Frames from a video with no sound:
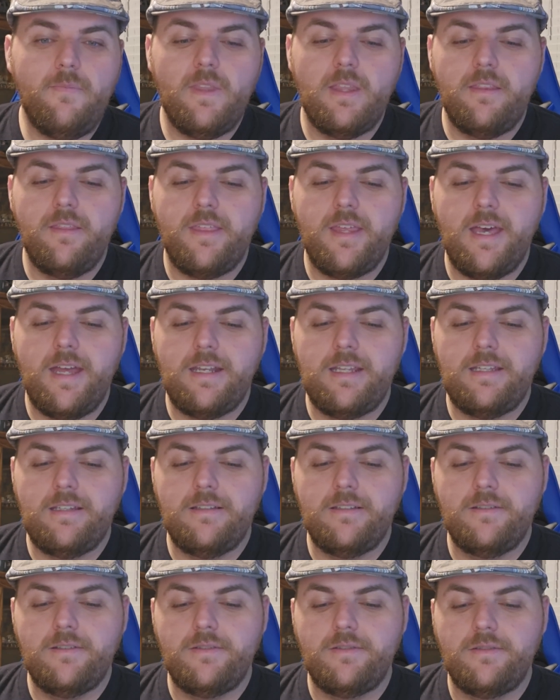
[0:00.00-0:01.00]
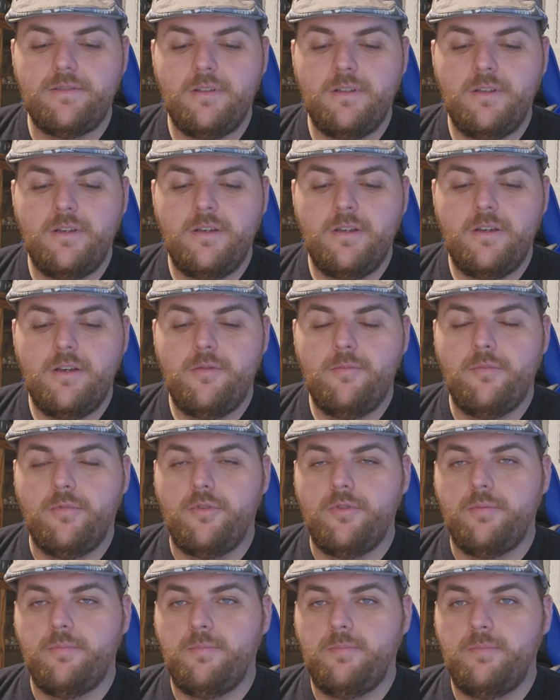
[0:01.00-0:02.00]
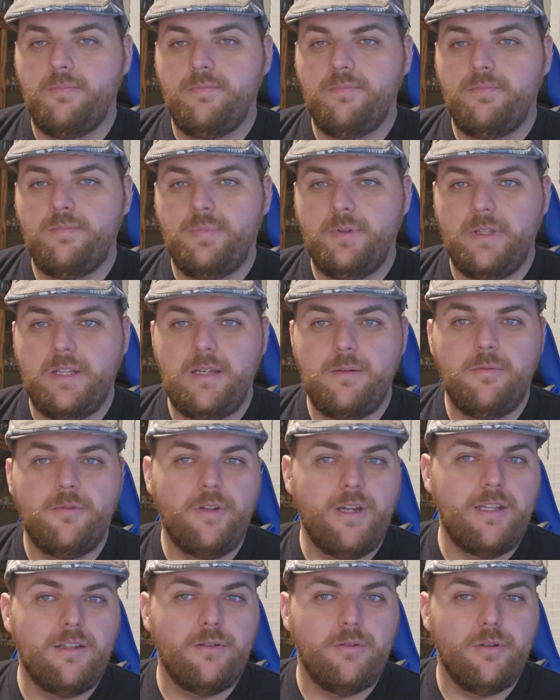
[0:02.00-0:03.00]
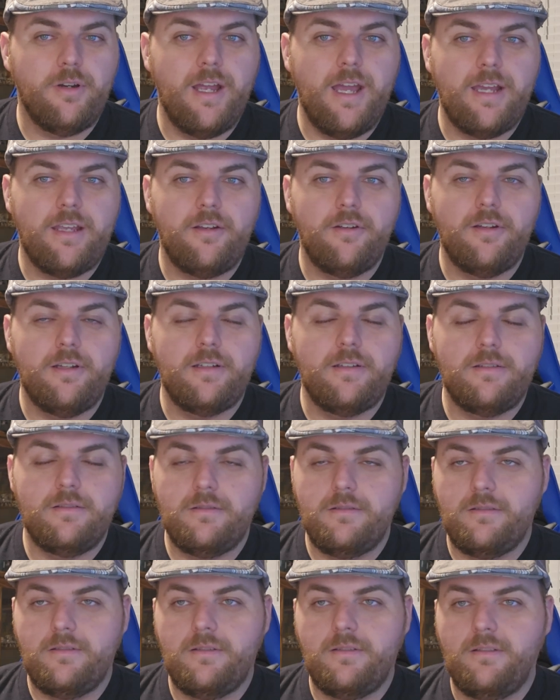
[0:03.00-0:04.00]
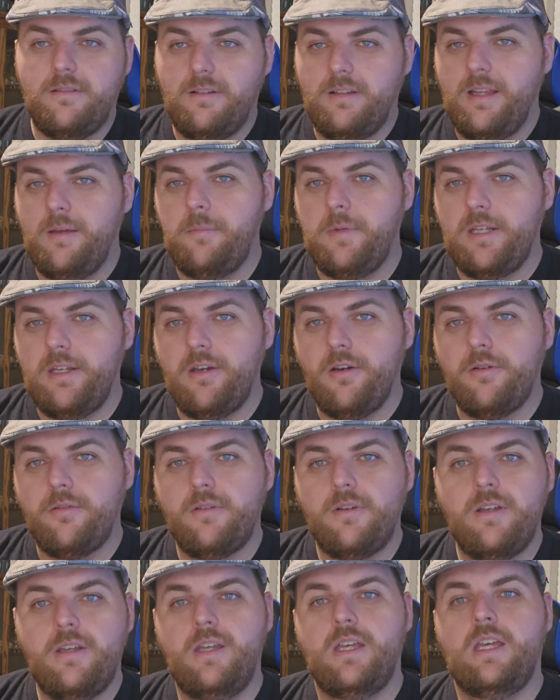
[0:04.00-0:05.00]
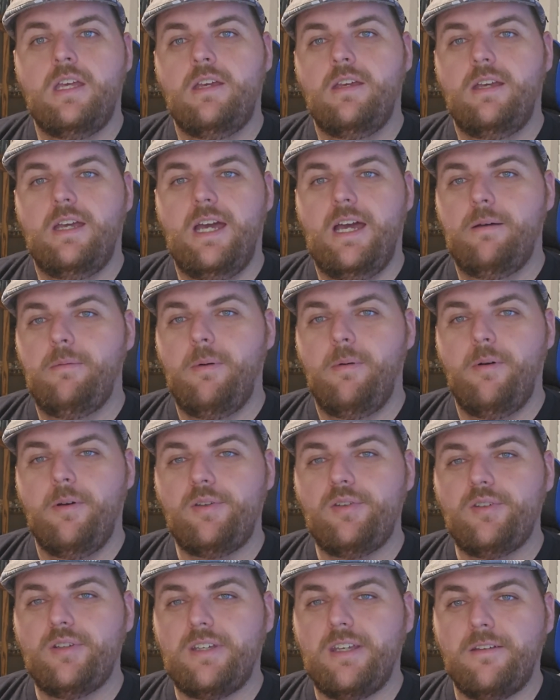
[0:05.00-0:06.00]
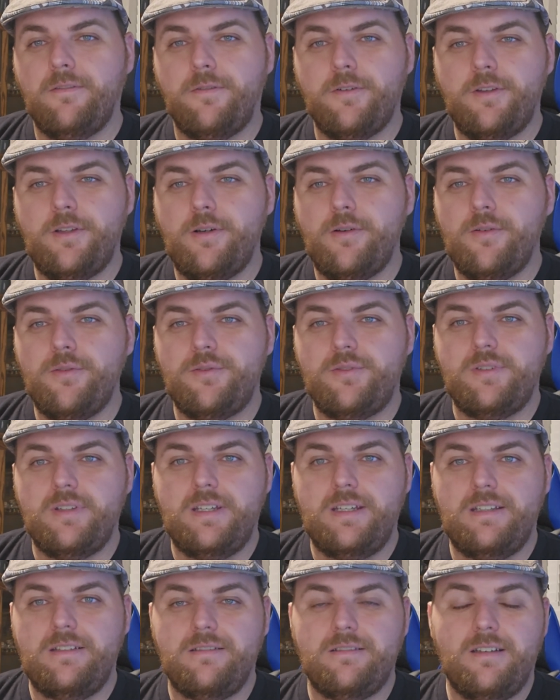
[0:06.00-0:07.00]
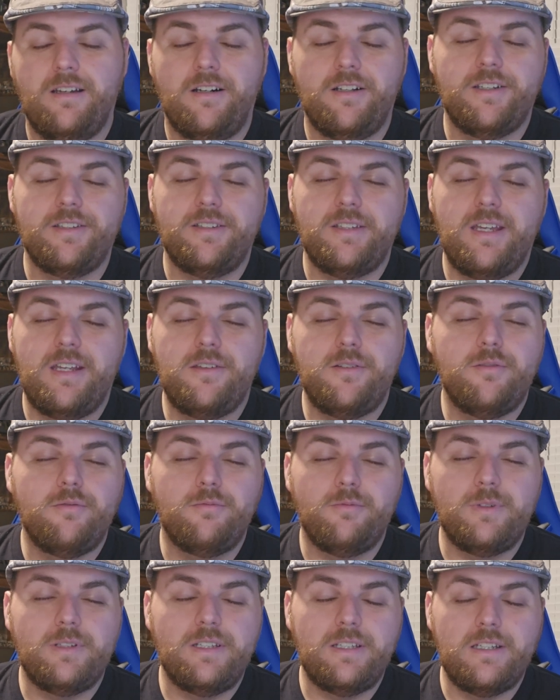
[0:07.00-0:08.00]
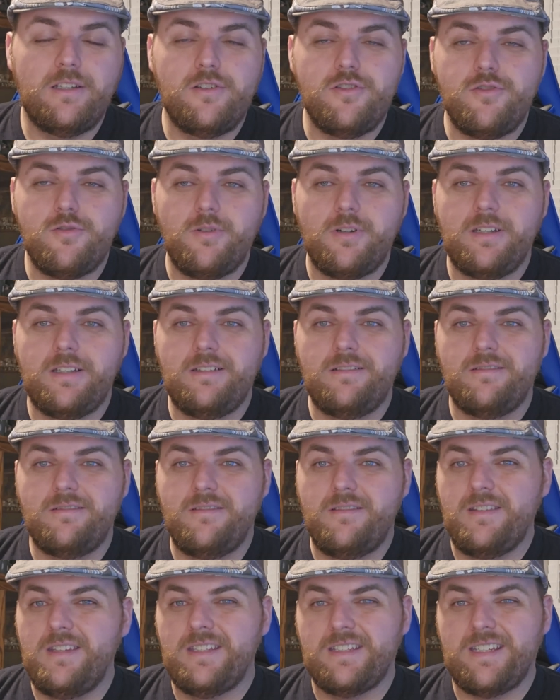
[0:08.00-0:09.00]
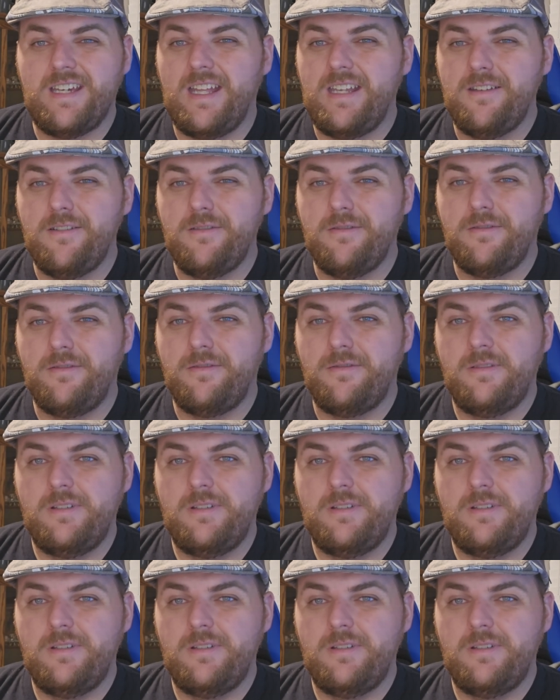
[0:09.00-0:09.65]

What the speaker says: that is both playable and lore accurate, let me know. I'm always looking for those, and honestly, I do really enjoy this kind of